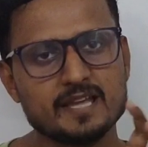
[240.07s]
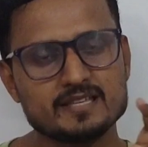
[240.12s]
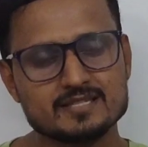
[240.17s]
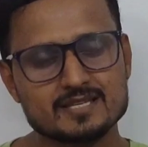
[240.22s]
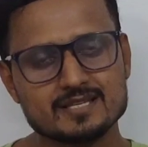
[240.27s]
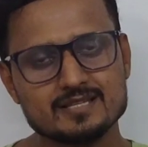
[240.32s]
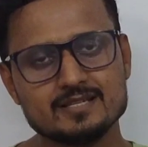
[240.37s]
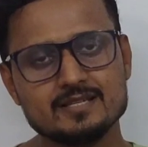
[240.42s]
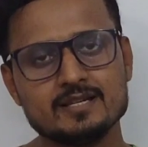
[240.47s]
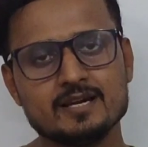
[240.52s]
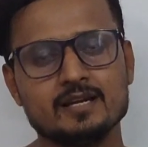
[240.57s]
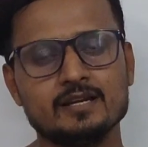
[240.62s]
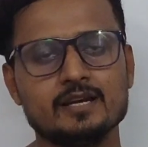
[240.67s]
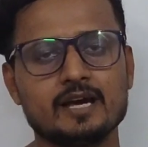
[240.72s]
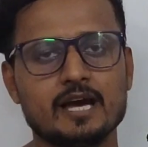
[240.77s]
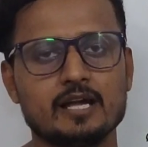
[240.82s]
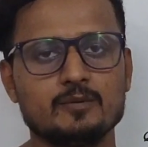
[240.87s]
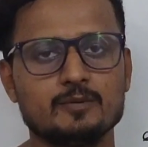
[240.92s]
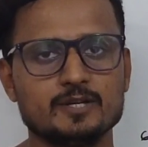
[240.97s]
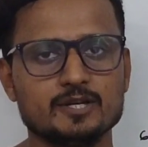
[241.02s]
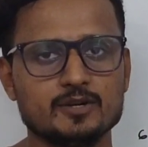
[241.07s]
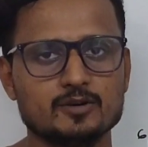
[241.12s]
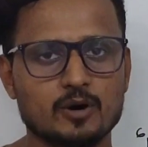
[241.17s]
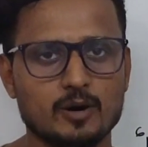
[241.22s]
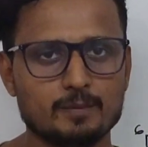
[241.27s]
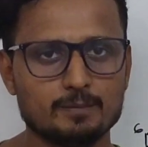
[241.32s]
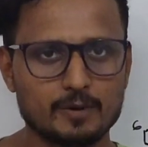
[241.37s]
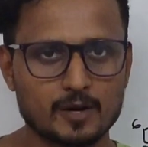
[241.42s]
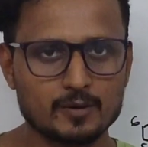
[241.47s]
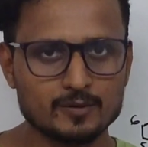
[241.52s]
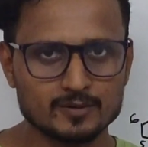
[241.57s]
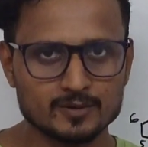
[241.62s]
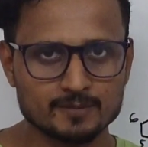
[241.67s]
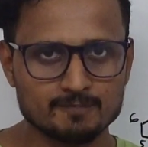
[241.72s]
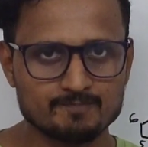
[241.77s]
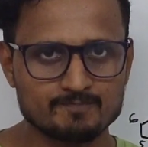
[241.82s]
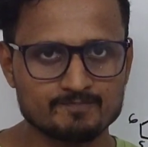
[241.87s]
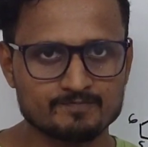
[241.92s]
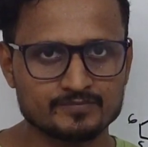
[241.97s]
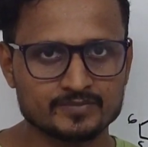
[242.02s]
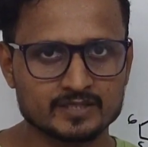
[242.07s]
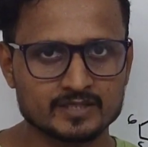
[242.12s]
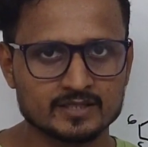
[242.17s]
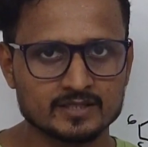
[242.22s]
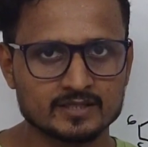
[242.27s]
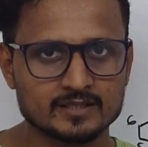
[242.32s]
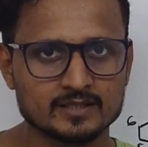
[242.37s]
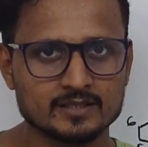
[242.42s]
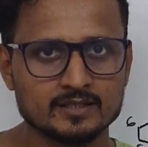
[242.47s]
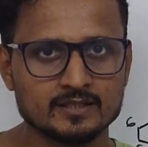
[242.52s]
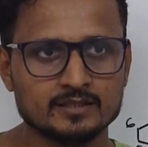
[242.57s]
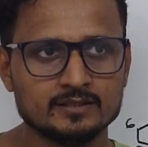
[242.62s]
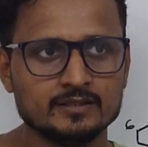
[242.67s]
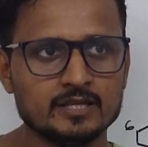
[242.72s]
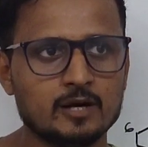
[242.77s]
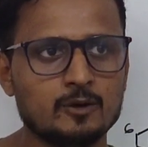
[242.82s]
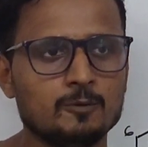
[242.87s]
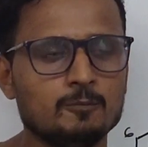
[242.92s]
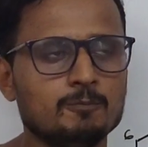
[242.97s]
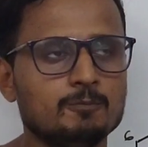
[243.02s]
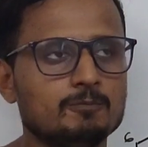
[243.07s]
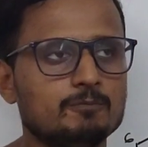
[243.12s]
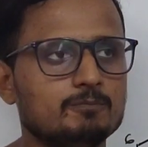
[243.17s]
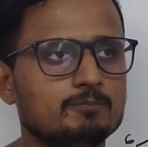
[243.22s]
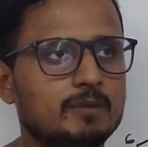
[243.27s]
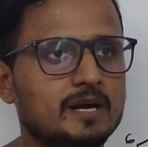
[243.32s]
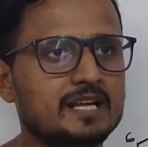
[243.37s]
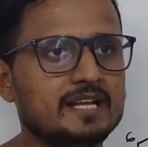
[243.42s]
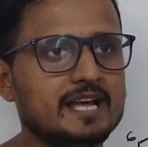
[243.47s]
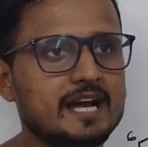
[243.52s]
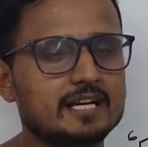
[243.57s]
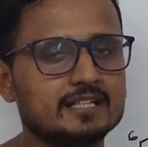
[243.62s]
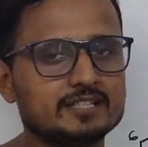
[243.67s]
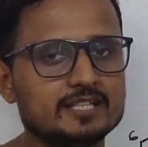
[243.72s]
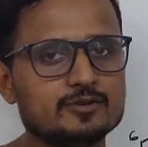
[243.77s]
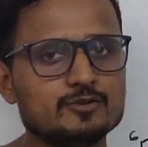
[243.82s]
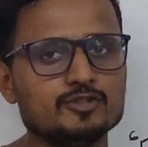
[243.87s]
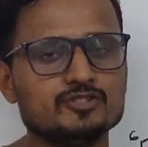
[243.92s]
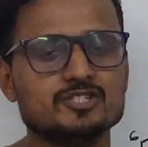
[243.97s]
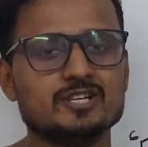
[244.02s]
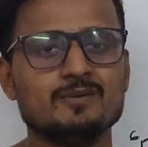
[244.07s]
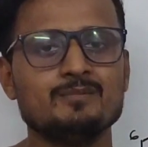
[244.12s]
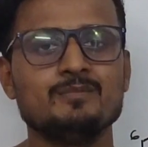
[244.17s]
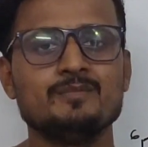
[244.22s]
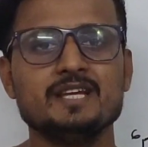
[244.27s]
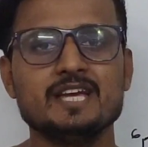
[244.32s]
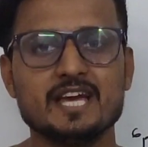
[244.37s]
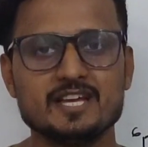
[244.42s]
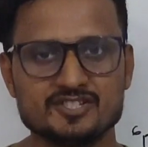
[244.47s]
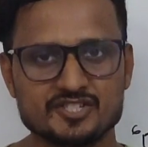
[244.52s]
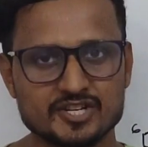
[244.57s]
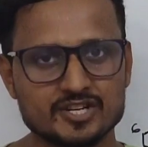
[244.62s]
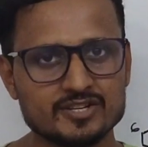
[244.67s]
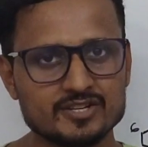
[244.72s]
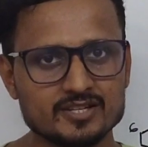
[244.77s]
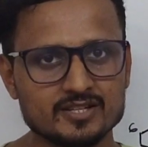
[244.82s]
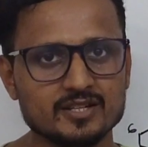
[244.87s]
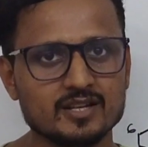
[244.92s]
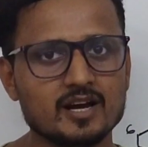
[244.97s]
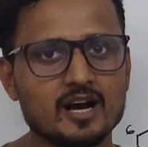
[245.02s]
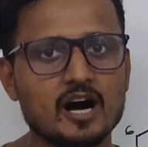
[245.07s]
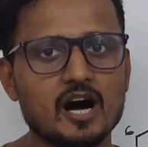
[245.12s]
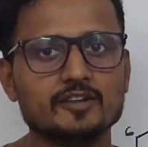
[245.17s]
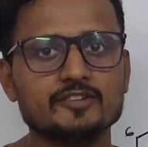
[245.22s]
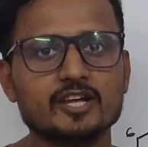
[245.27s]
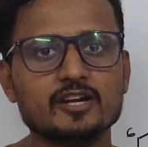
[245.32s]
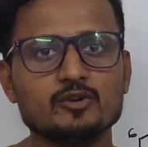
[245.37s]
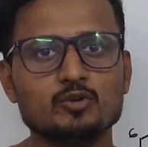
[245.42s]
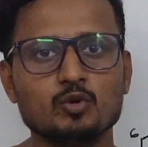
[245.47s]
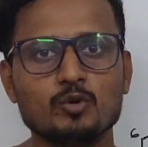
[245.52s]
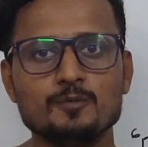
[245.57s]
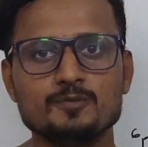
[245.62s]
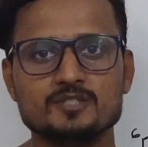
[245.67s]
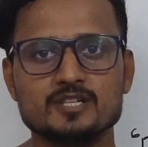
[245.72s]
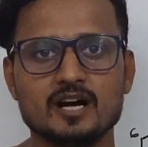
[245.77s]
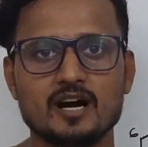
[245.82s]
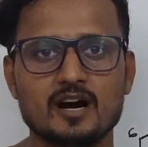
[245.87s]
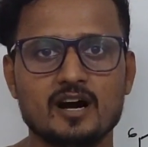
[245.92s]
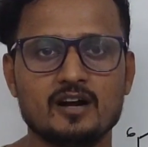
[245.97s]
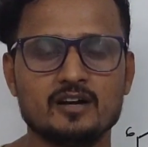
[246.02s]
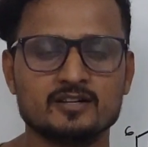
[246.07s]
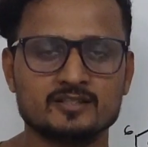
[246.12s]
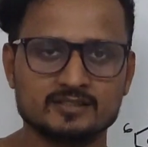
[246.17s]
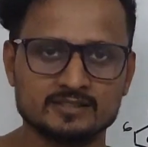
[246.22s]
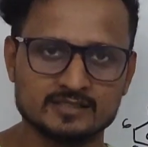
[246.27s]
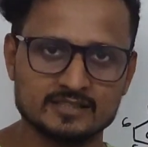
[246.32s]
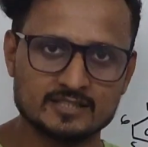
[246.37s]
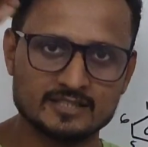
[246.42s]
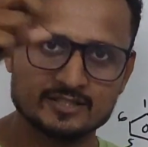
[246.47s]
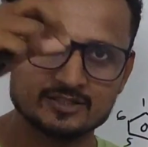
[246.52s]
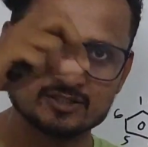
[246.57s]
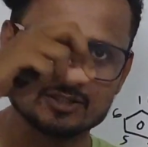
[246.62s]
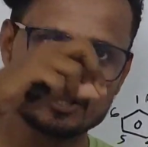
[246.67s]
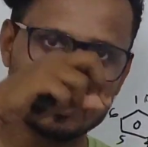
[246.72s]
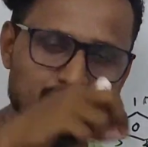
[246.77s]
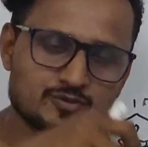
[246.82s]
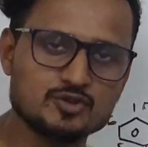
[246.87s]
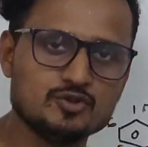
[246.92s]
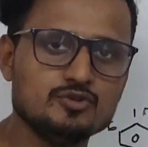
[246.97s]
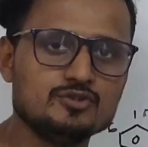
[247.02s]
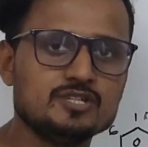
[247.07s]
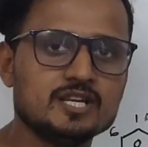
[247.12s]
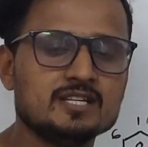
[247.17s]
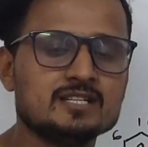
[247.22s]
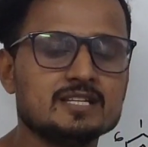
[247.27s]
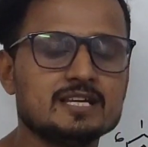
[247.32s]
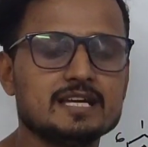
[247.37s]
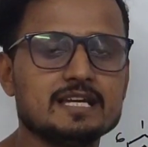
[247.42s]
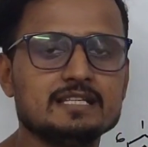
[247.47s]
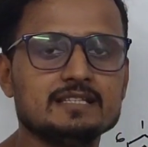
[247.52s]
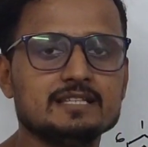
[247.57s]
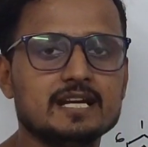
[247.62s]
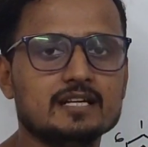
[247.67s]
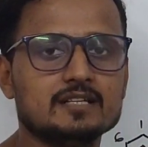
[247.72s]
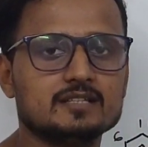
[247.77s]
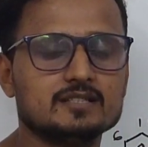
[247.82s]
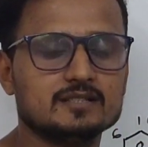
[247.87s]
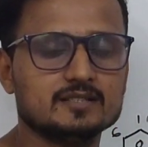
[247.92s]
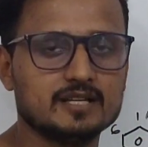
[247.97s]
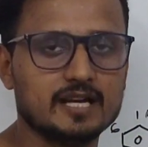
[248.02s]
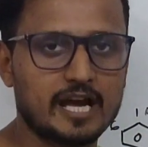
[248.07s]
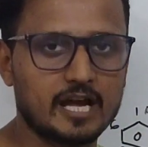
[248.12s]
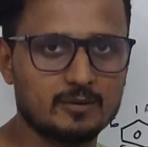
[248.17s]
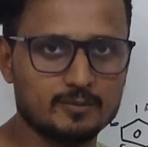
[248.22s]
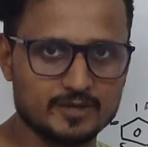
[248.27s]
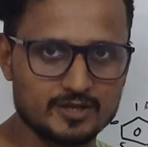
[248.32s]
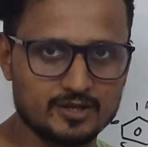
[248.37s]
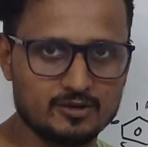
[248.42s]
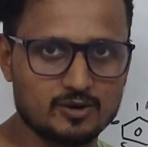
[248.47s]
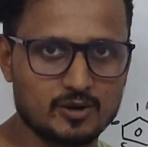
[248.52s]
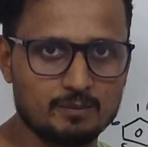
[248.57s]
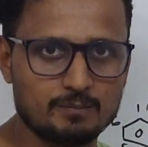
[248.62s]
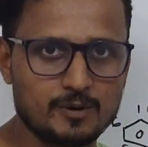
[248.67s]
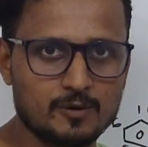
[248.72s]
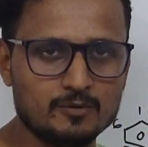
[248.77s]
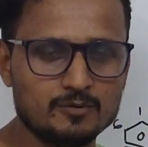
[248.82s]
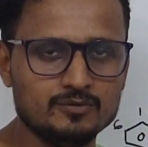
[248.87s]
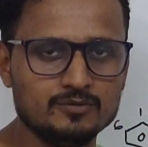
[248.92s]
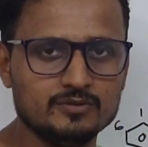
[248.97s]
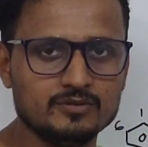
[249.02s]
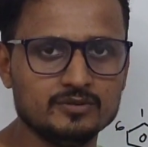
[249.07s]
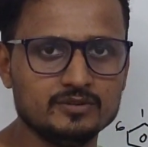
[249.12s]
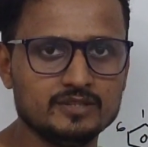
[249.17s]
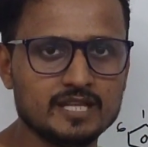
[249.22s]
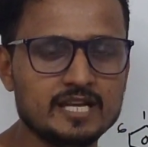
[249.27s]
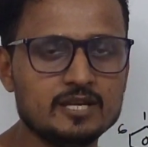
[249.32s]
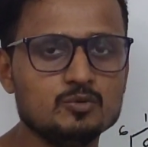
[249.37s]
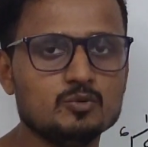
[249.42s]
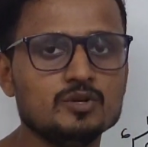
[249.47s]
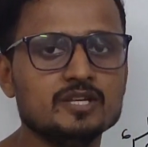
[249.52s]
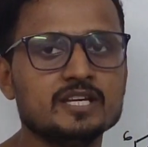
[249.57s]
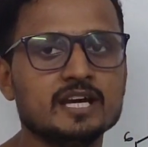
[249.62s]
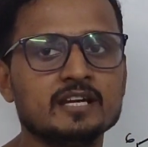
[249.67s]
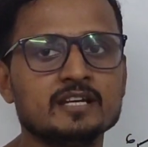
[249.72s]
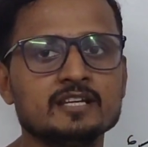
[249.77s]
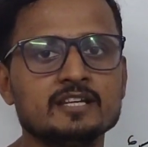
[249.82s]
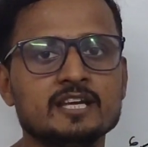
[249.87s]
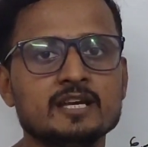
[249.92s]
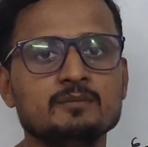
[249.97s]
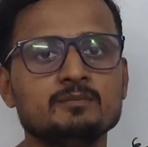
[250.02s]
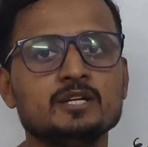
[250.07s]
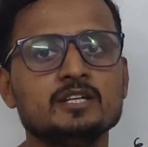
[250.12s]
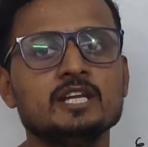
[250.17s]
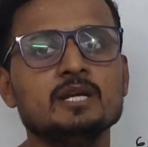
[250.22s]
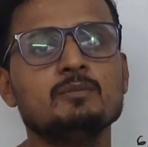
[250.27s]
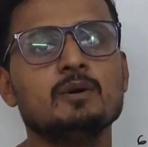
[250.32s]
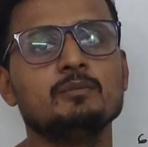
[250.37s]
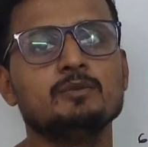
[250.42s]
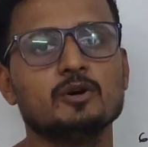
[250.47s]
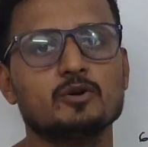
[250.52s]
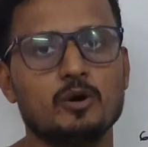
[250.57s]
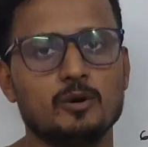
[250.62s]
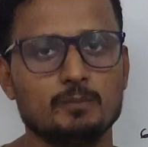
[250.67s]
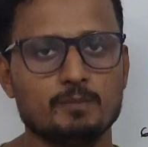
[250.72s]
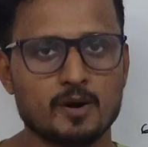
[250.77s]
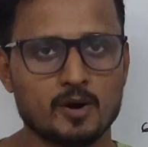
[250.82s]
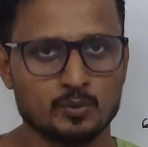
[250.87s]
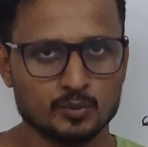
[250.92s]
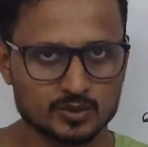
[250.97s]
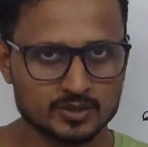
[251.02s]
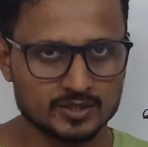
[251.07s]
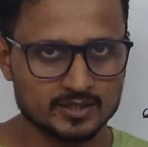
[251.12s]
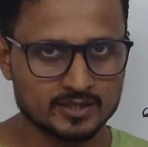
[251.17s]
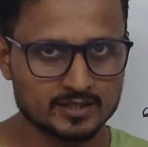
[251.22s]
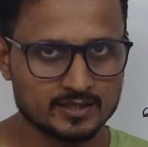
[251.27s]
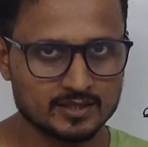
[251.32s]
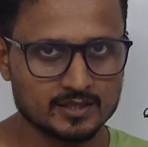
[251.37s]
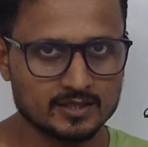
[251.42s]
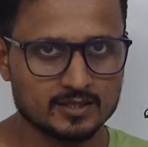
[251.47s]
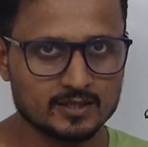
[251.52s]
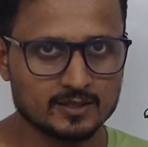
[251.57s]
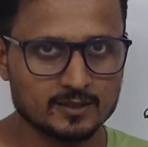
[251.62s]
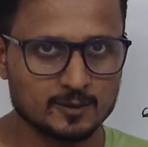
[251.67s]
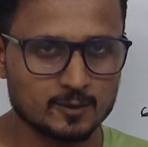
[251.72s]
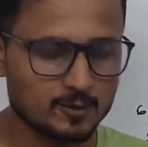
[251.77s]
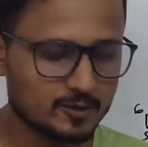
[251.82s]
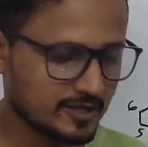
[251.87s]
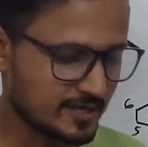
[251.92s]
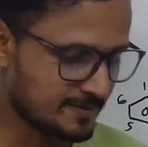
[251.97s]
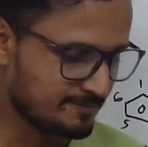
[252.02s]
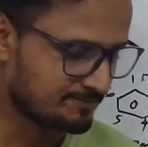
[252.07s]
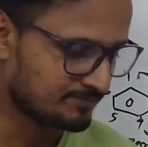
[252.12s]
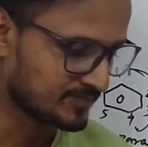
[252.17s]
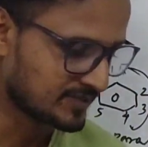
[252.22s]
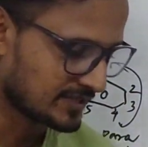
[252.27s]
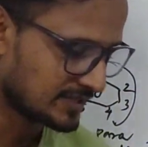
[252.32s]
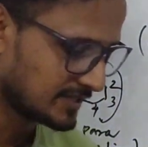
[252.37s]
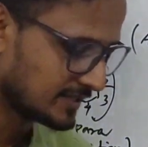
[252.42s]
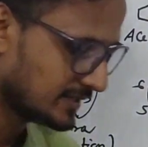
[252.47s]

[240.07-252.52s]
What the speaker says: present in an aromatic compound, now by reacting with some reagent, other groups are substituted in that aromatic compound, then we can give the name of the compound. Okay,